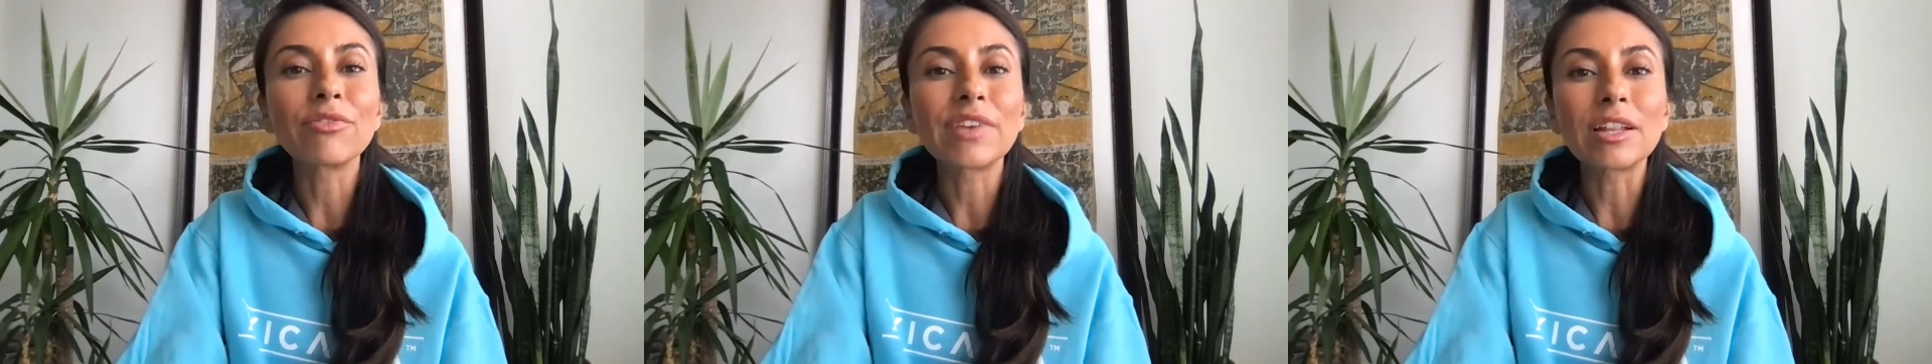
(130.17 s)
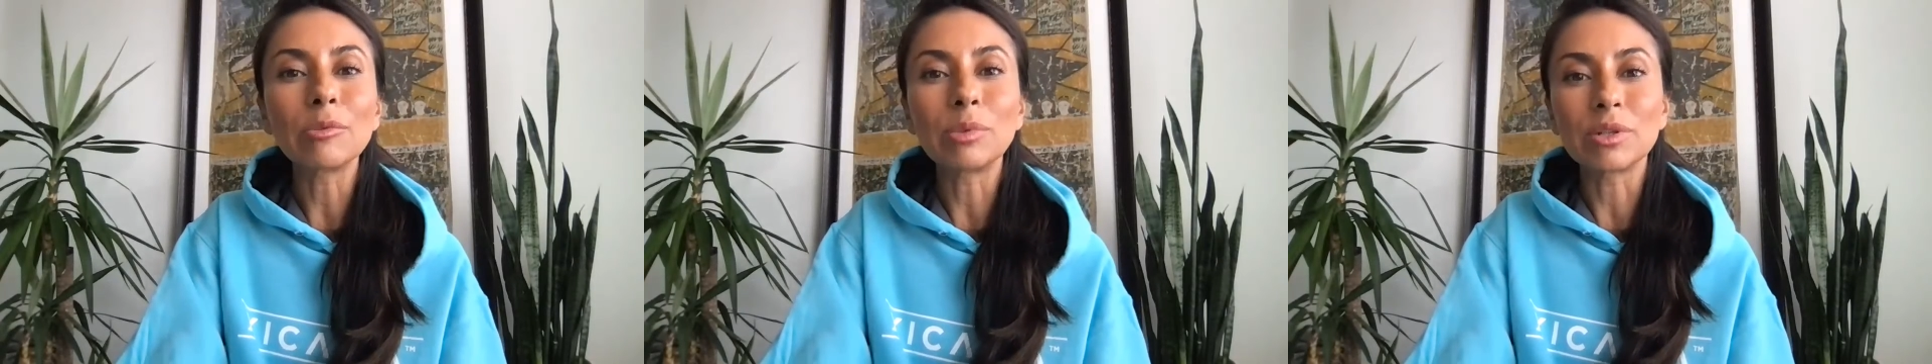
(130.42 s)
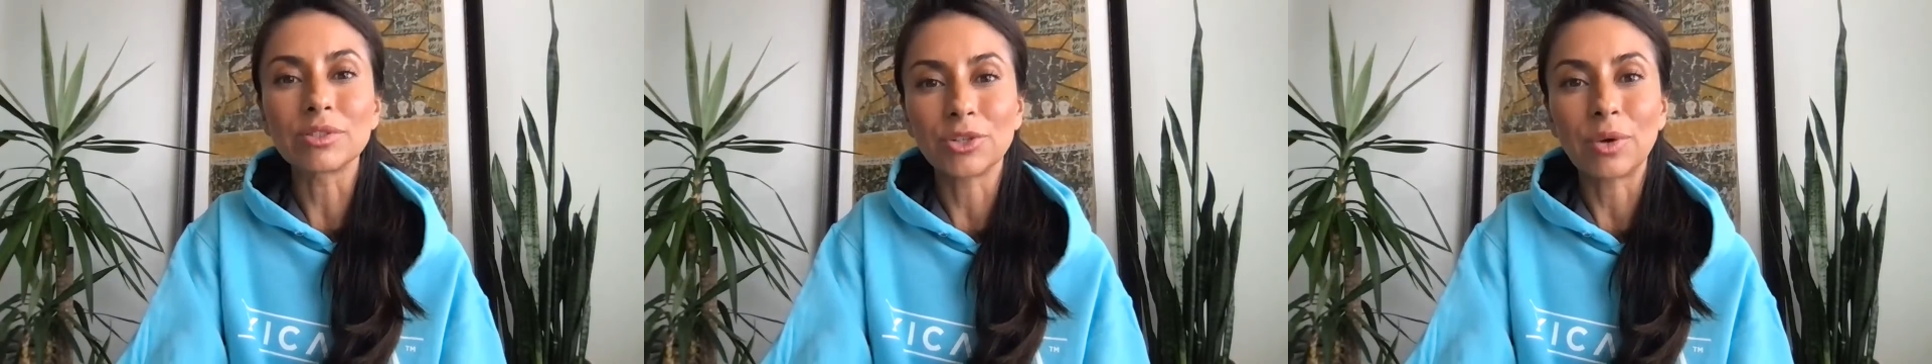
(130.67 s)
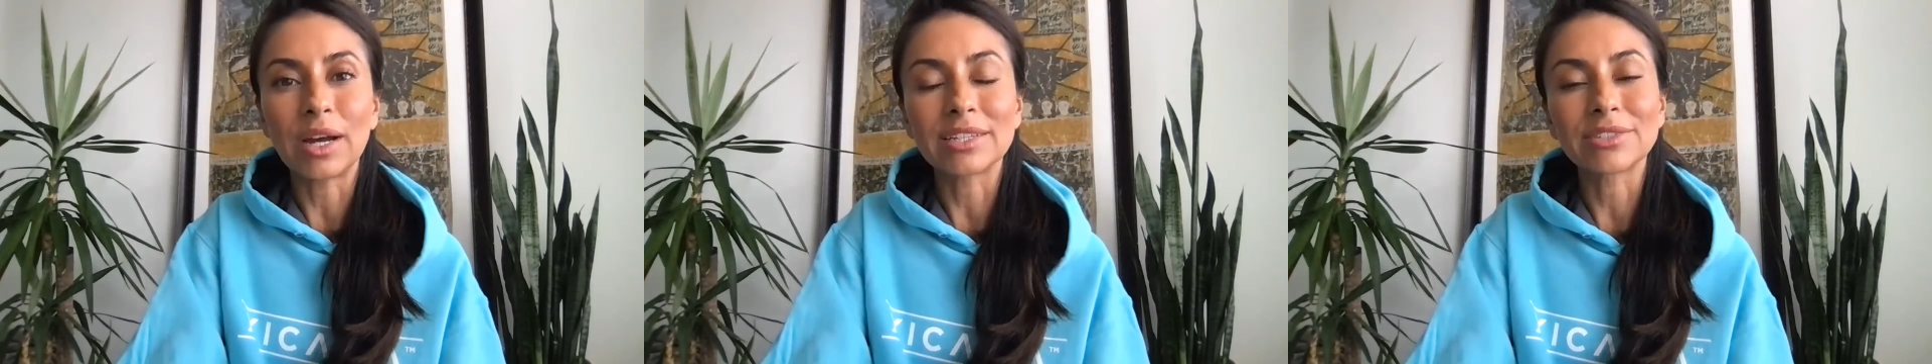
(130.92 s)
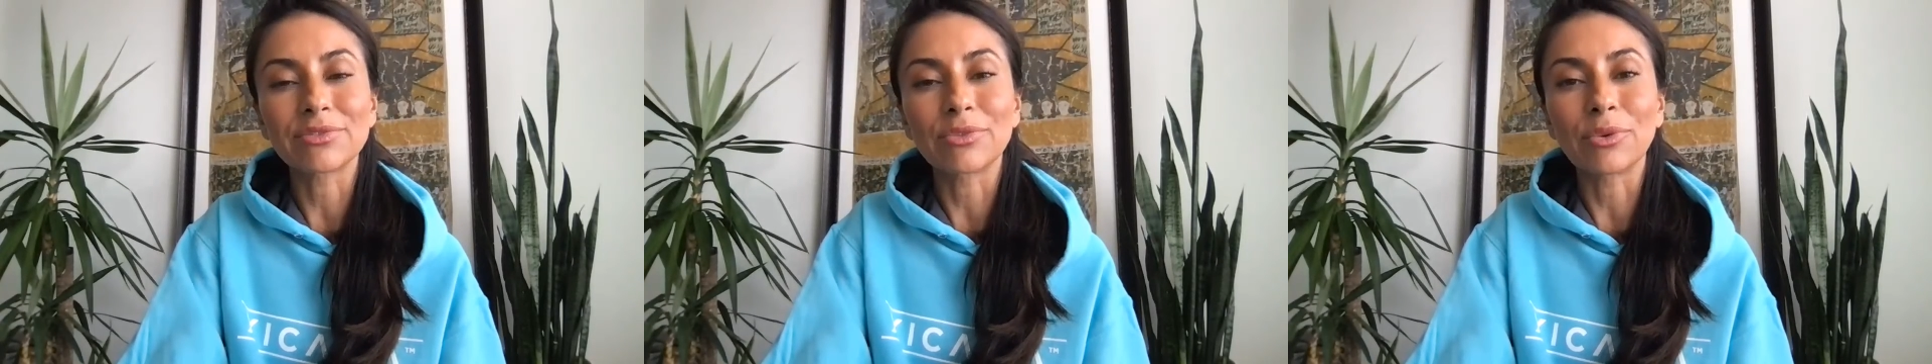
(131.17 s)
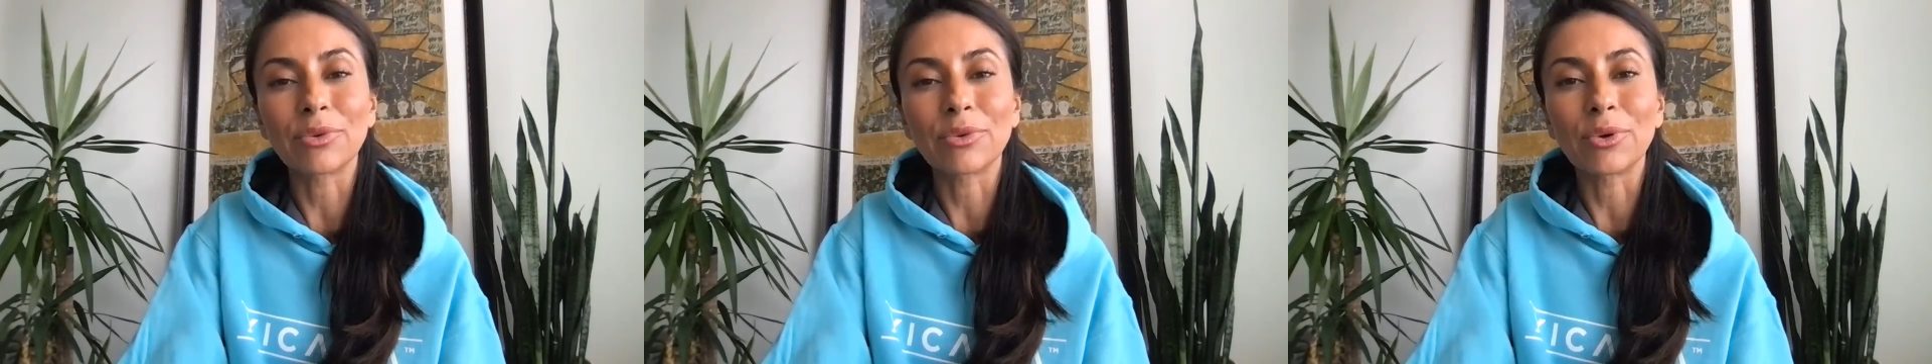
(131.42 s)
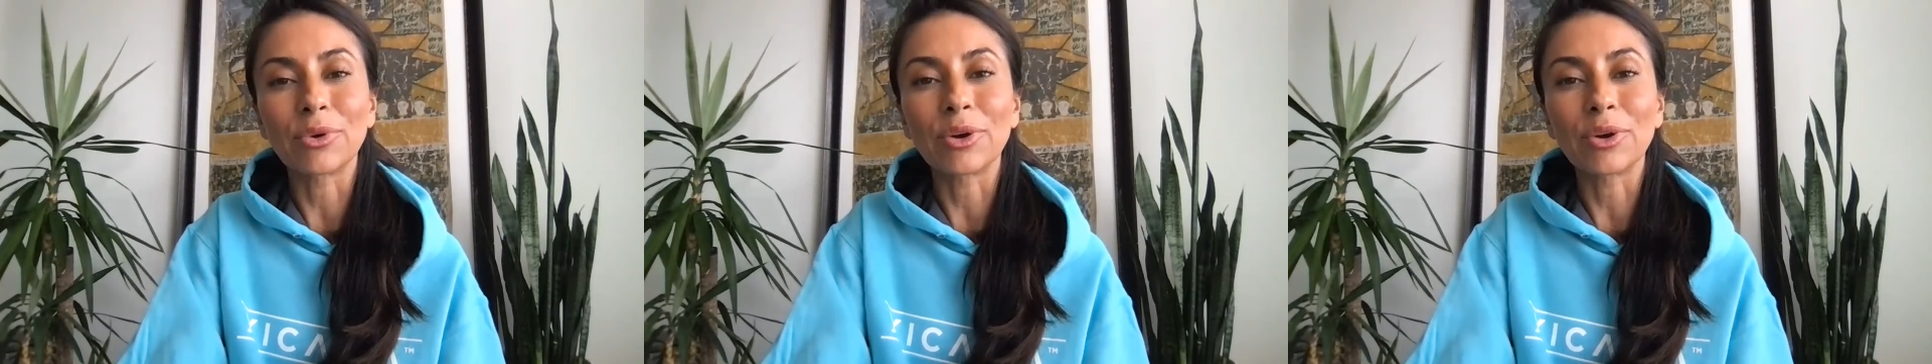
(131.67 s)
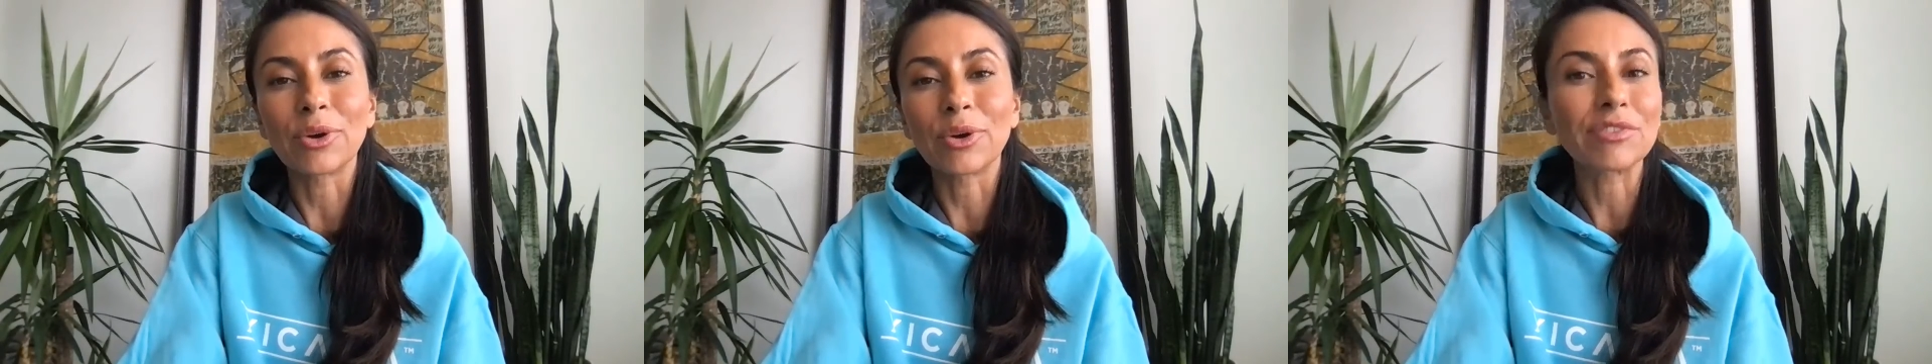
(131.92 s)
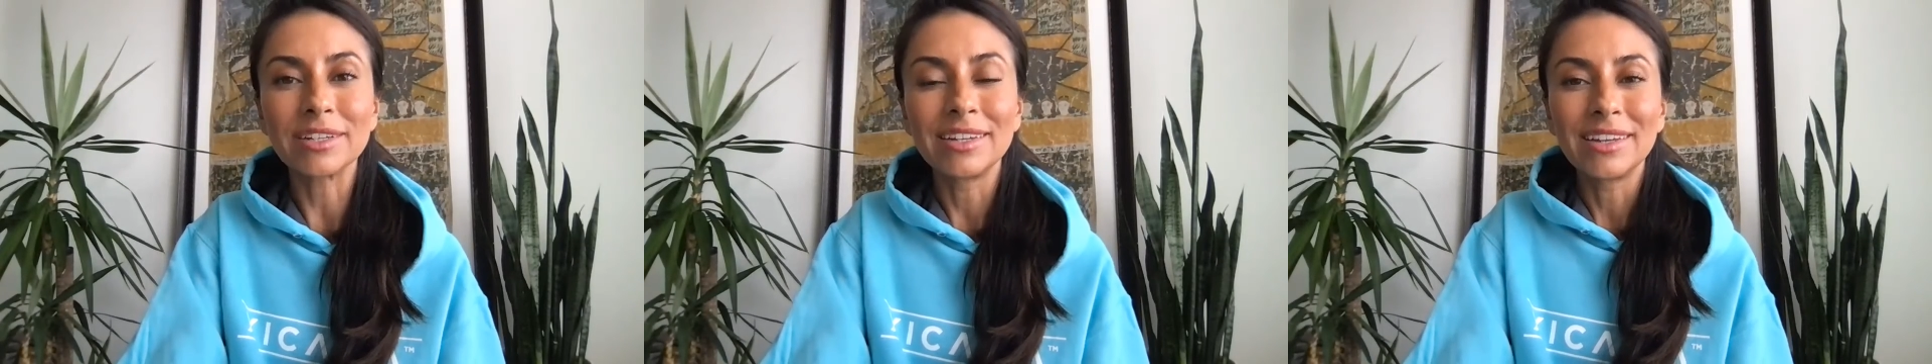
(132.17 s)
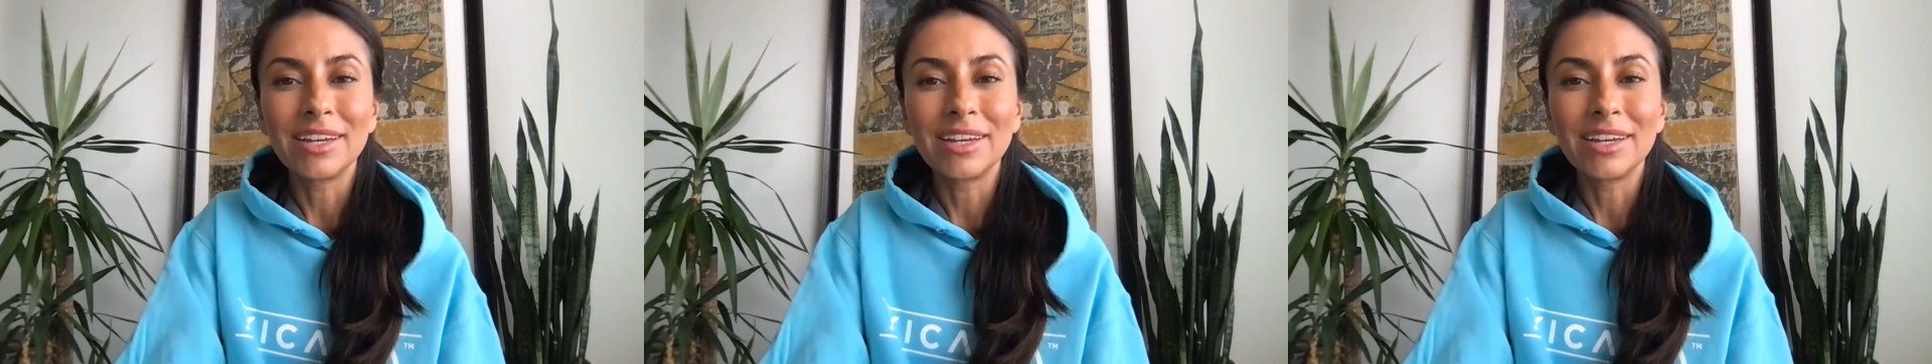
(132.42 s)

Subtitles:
available to us for our future.